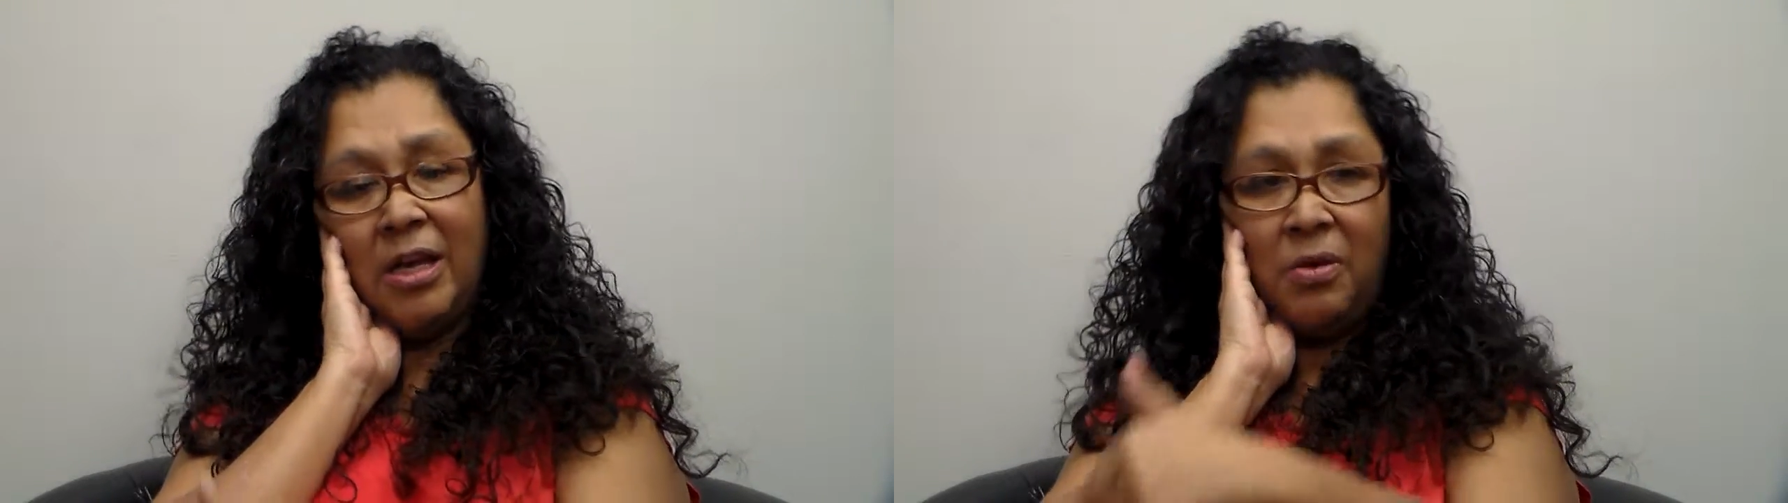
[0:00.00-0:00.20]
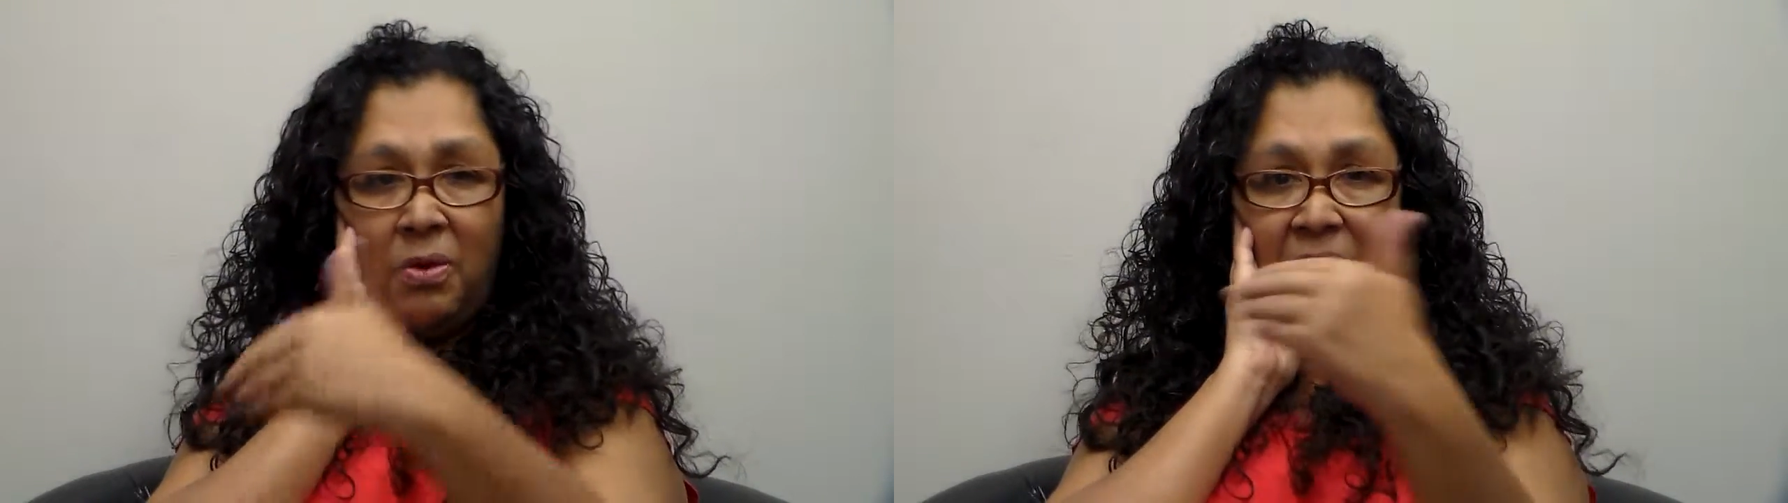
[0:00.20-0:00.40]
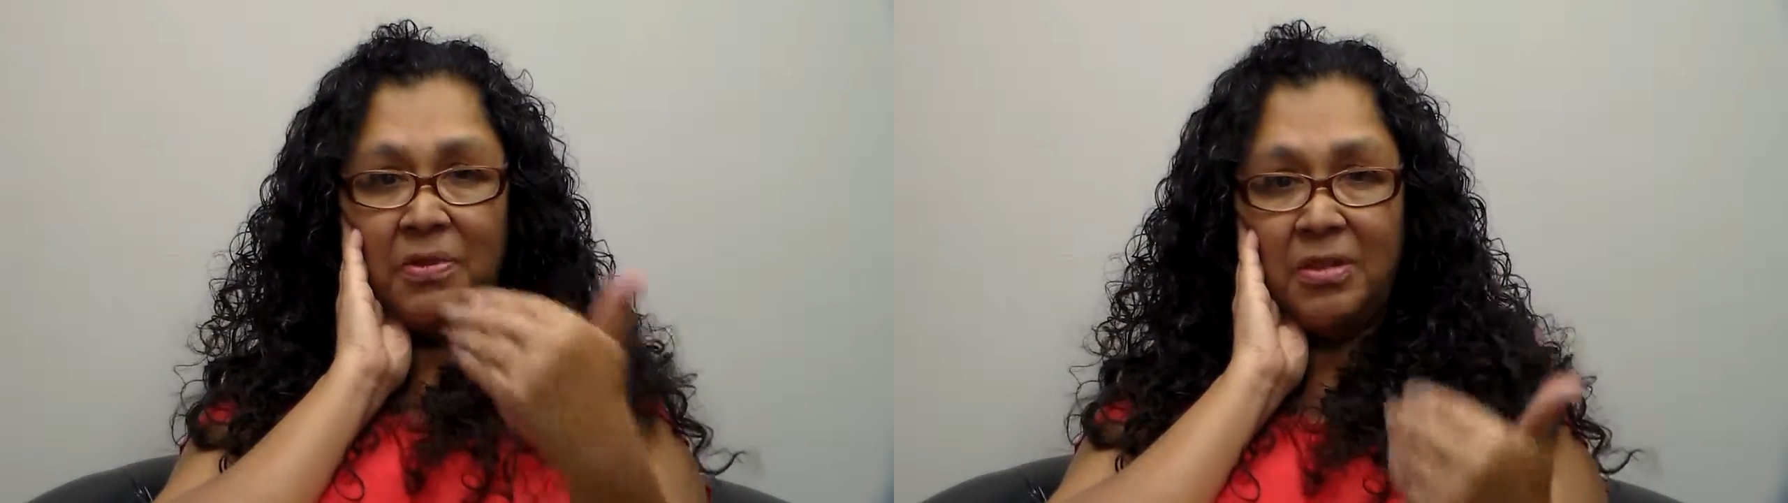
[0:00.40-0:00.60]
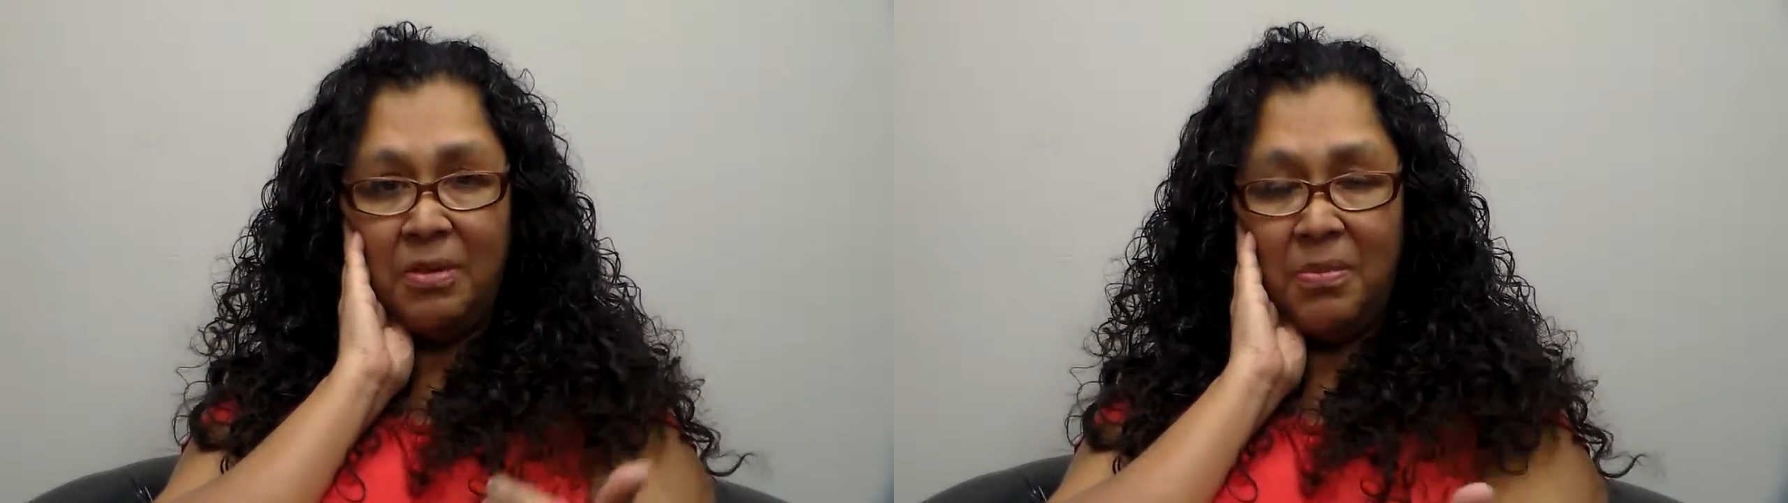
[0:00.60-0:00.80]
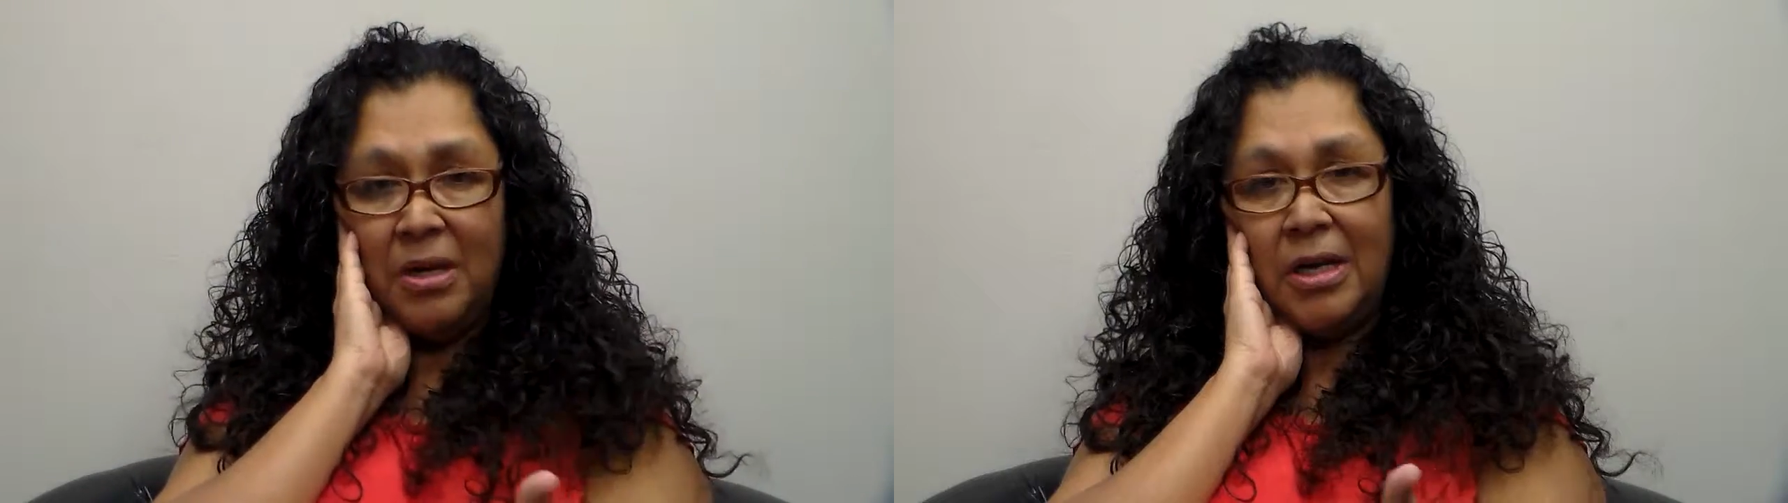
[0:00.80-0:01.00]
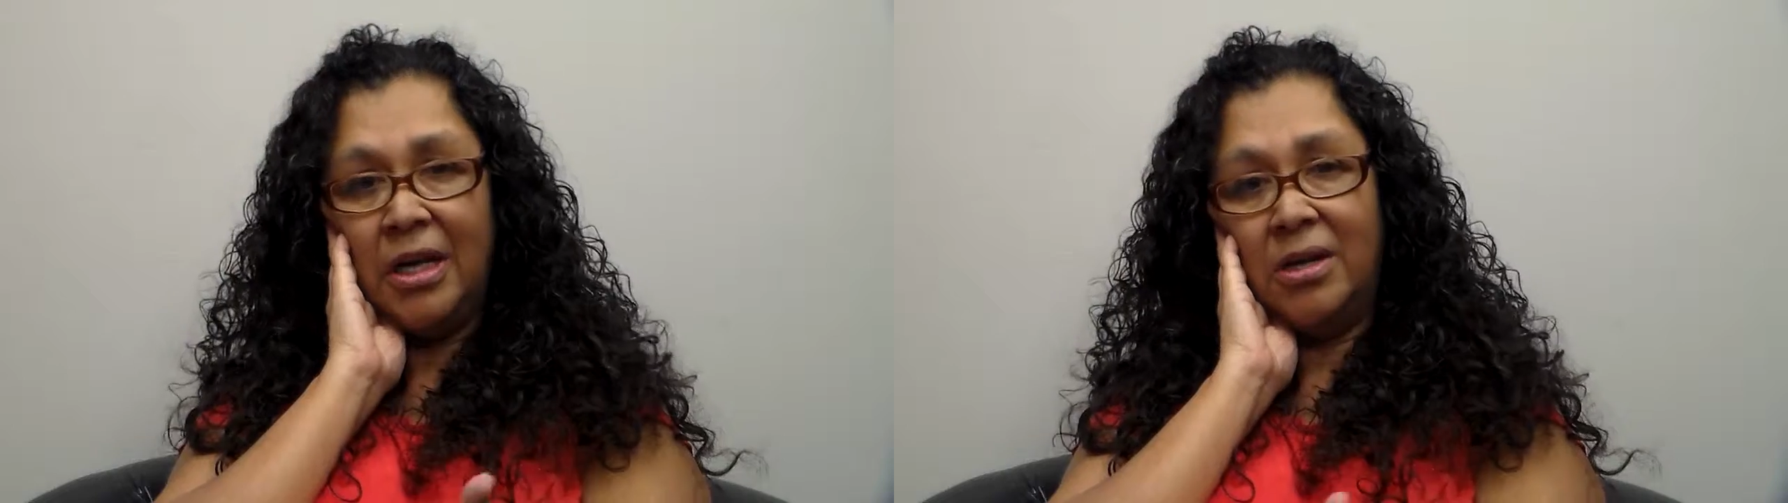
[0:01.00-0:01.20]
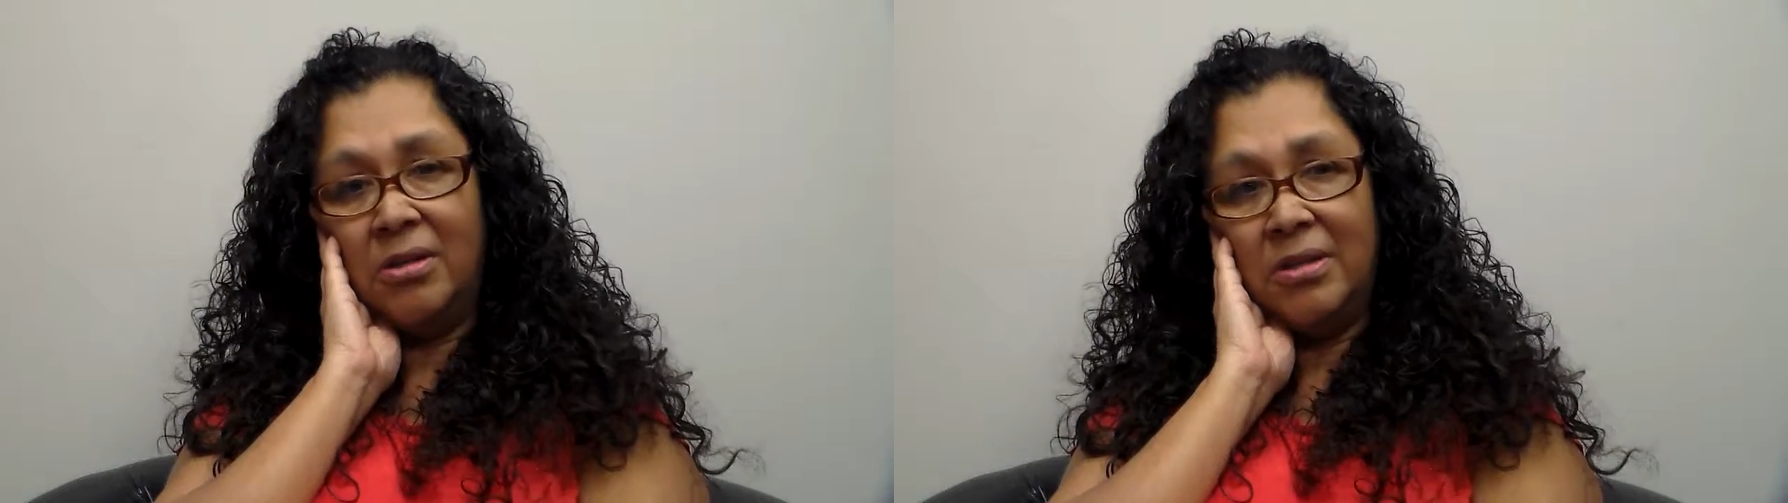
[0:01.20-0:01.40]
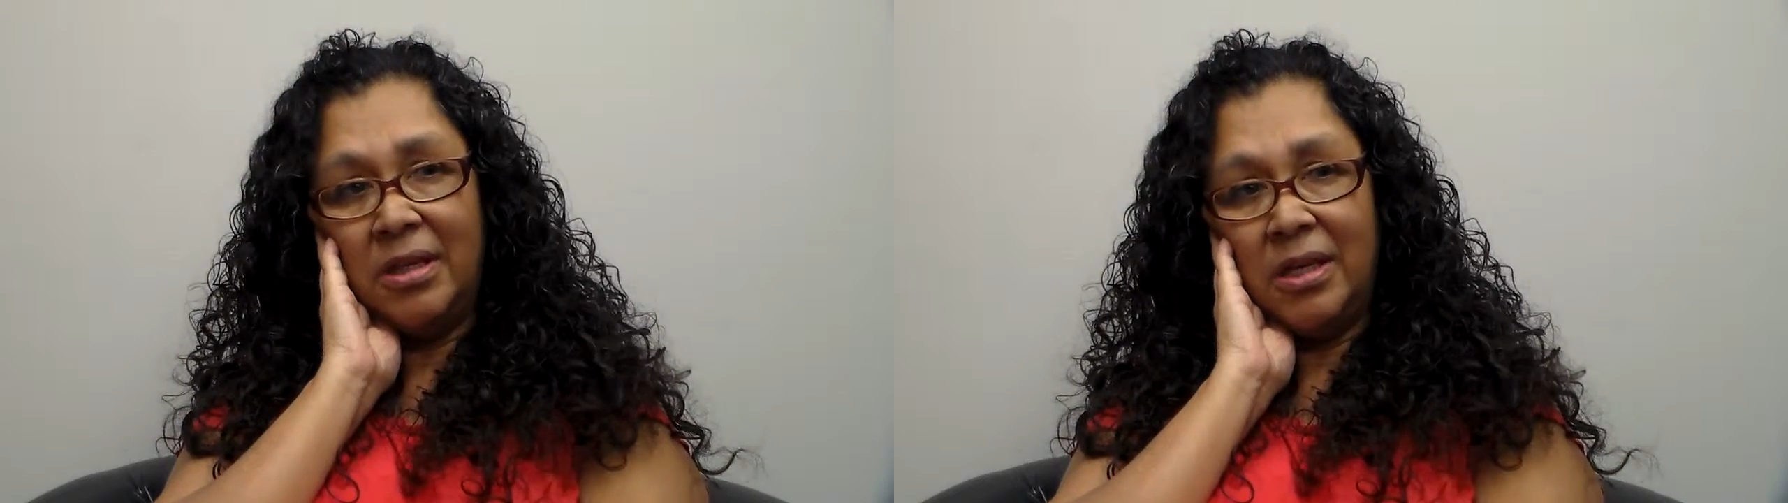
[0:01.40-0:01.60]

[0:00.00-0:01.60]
And then I worked for somebody else,